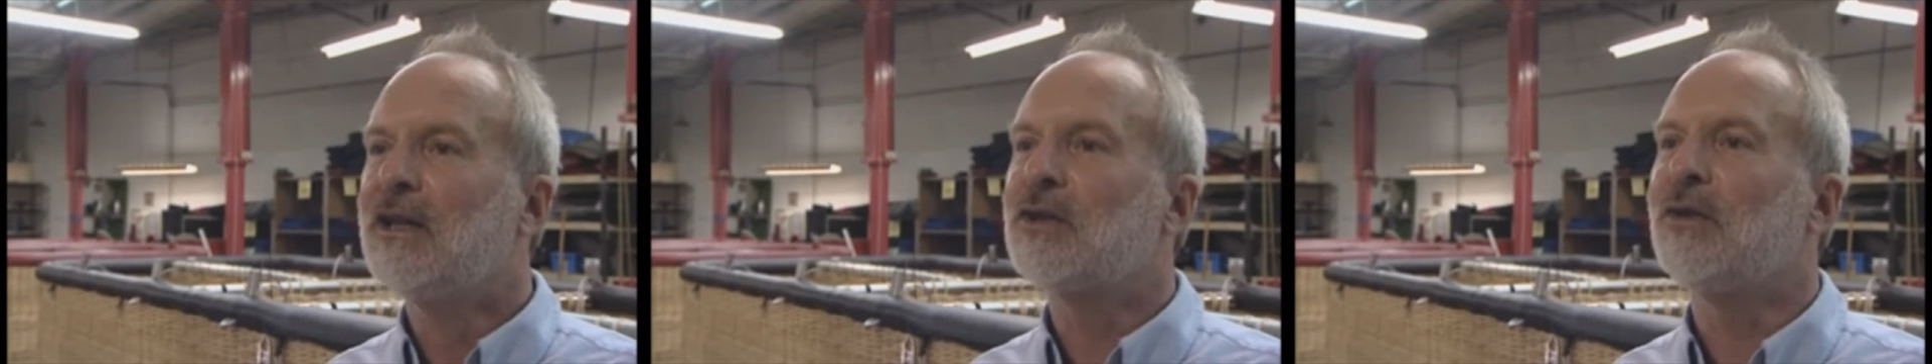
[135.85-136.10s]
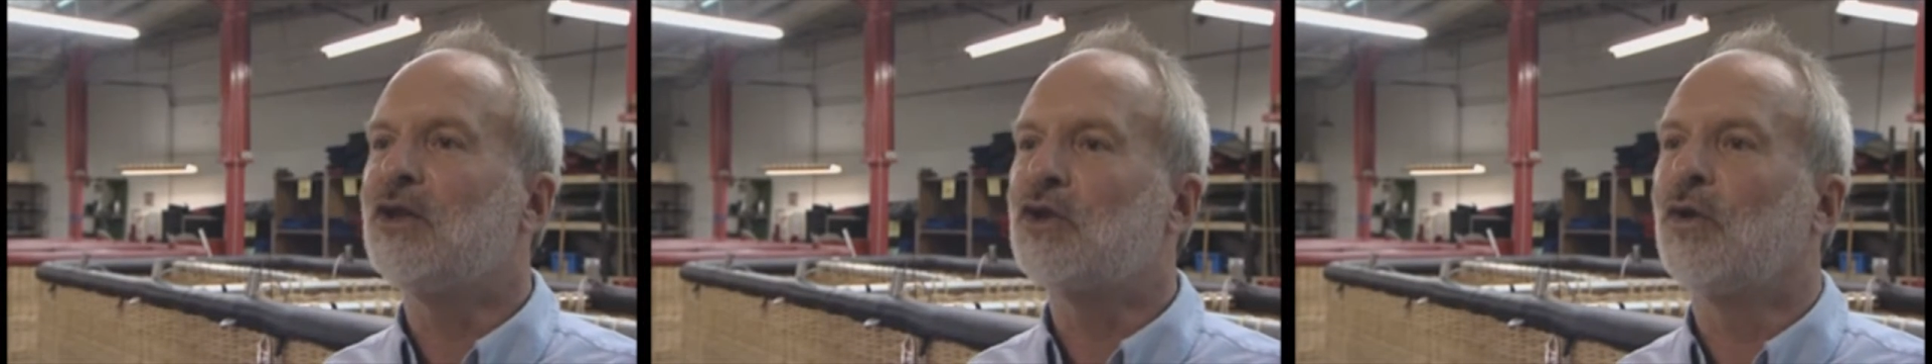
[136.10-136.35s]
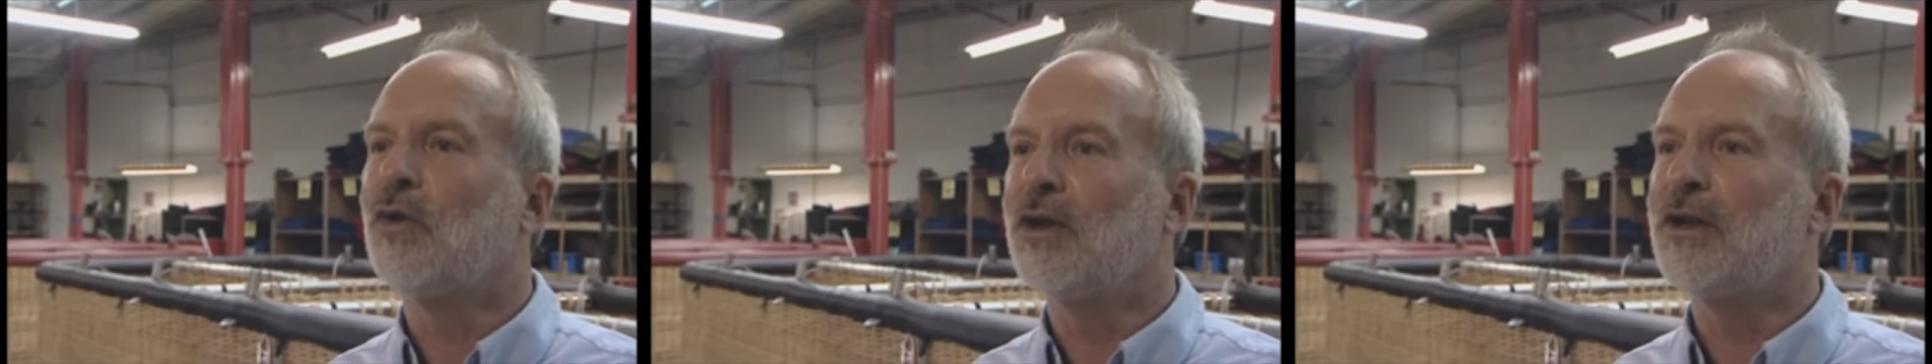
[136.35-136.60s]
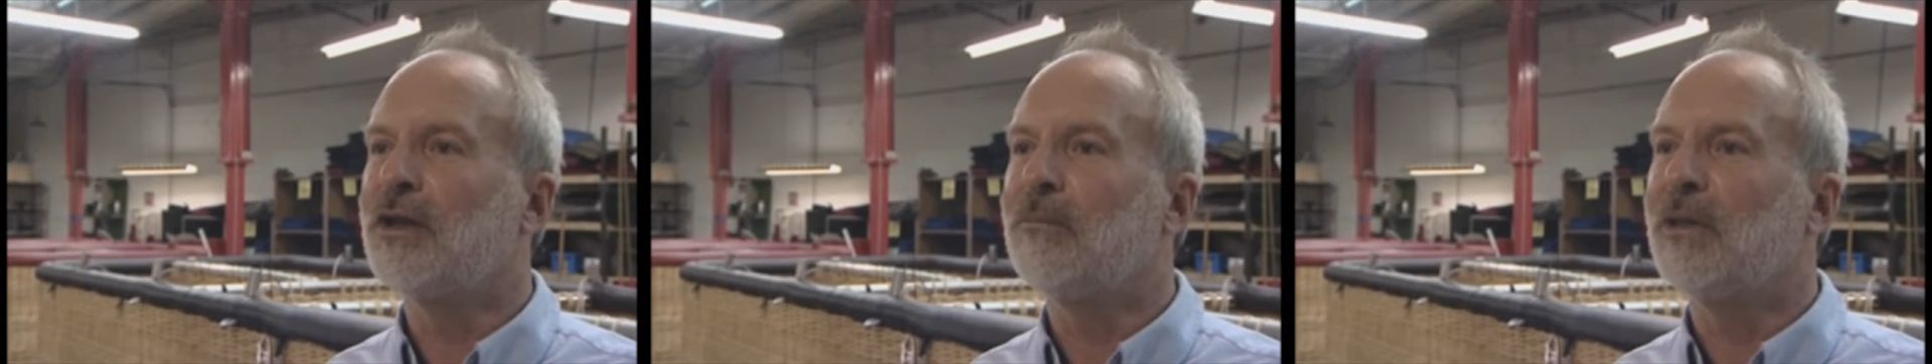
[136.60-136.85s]
to ensure
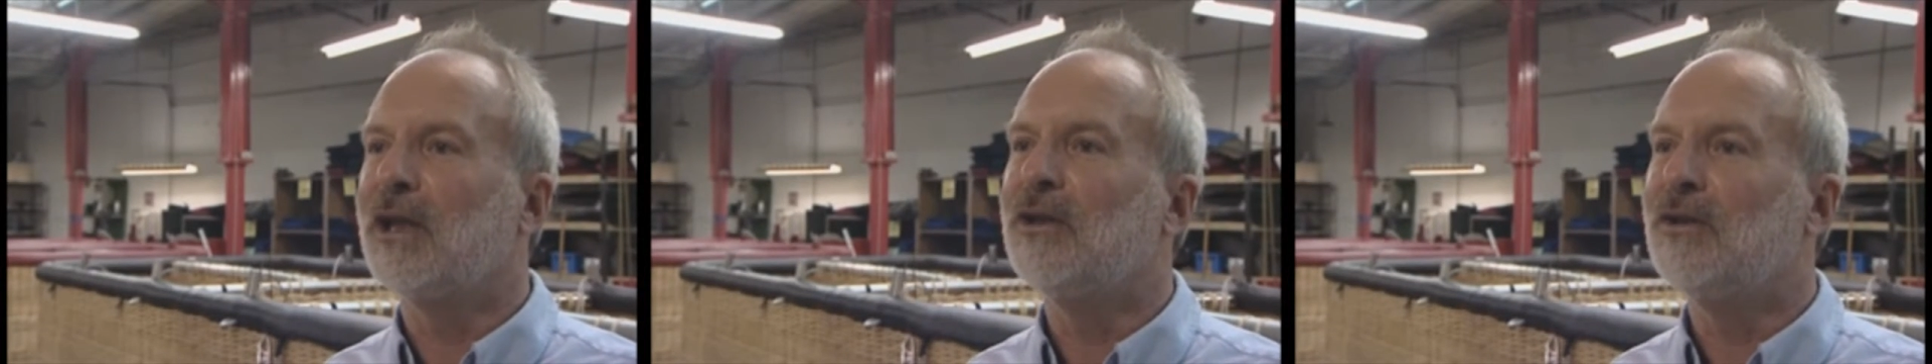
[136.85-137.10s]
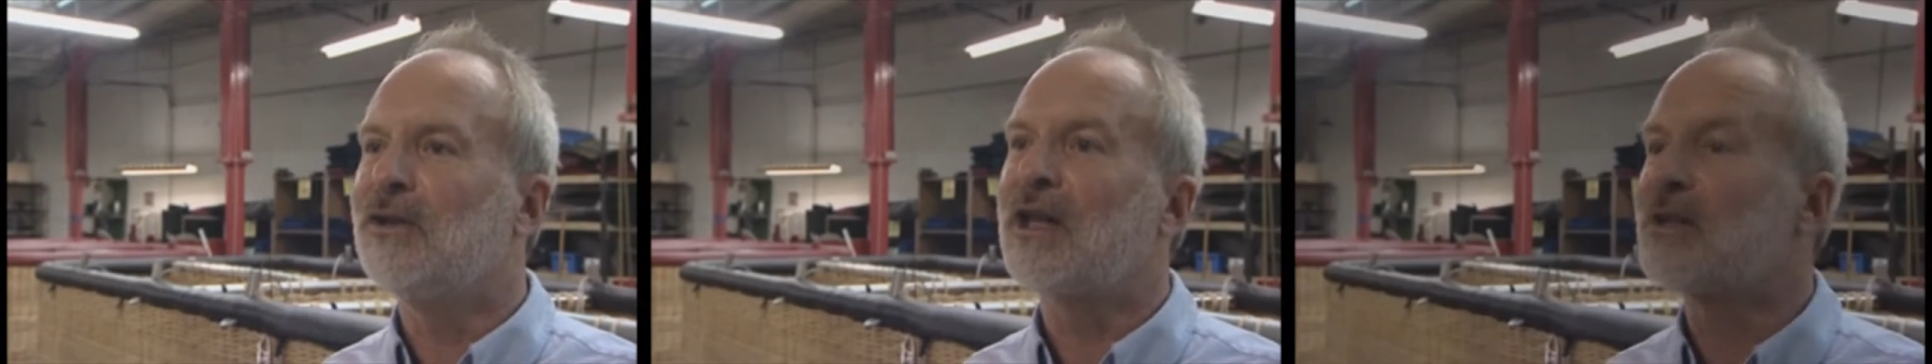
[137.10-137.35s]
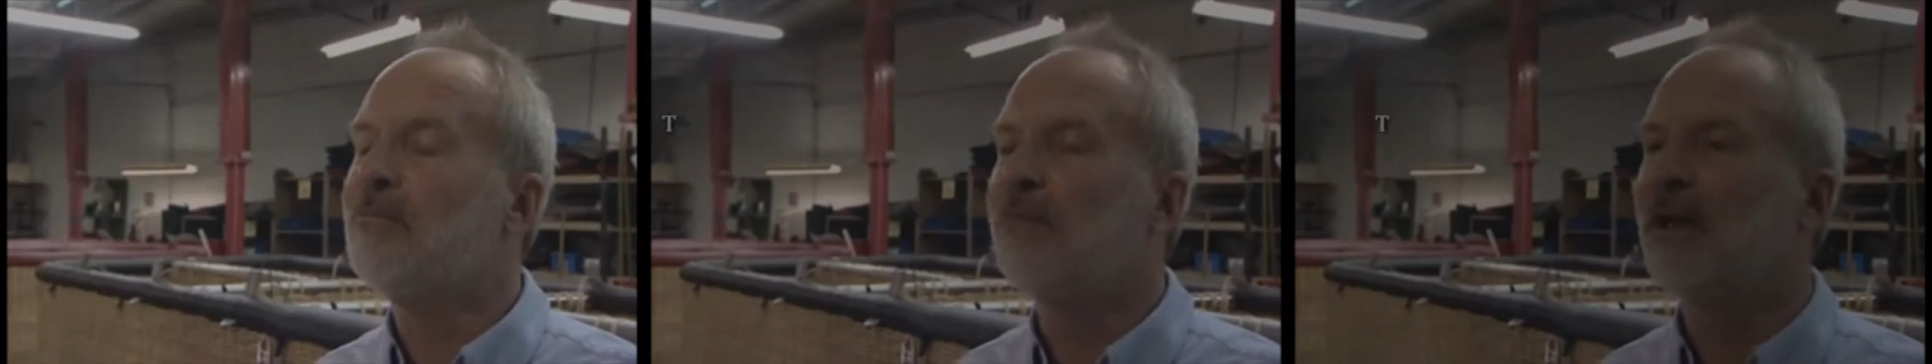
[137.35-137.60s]
that the balloon doesn't